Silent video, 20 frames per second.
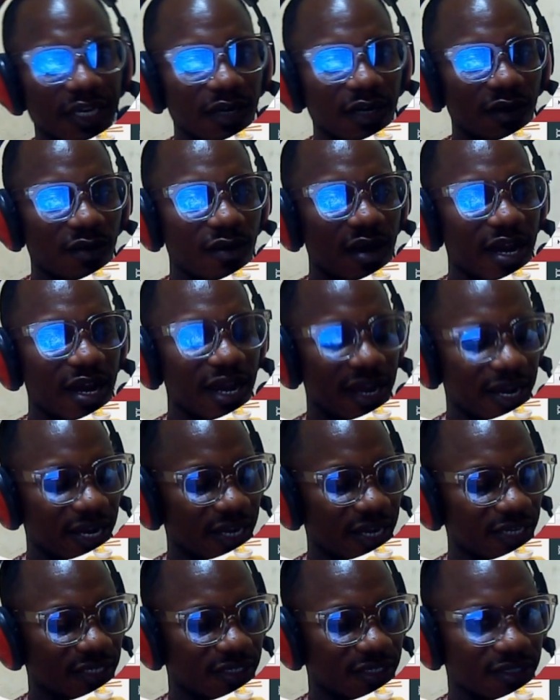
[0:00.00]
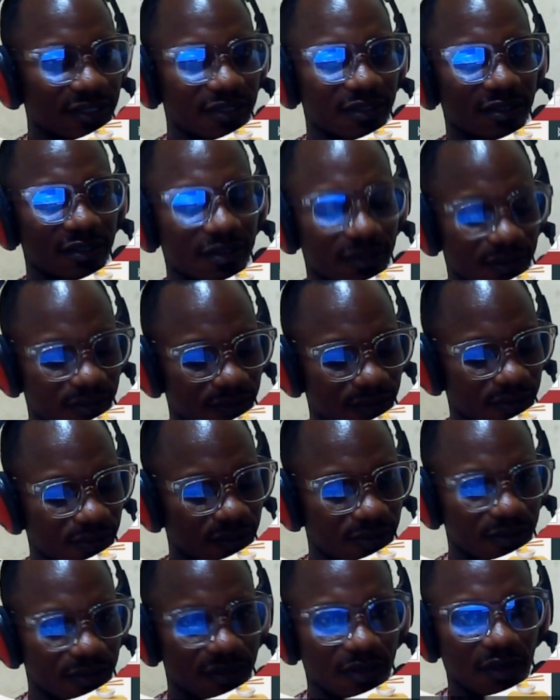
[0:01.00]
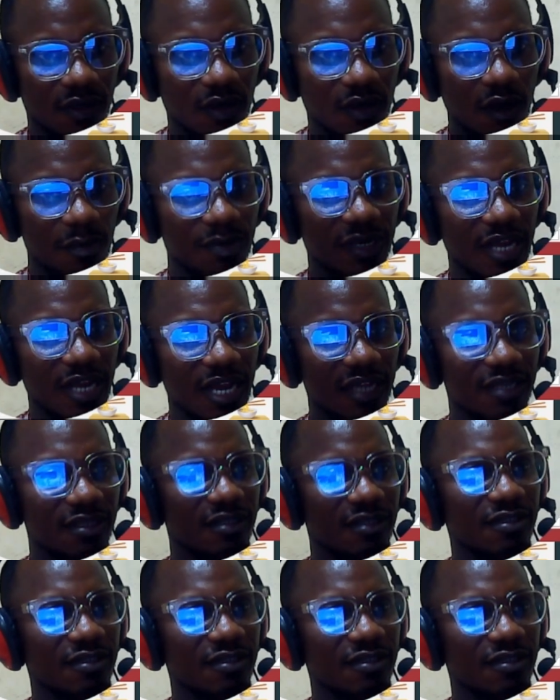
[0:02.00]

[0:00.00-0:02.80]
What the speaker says: I'll go ahead, copy that,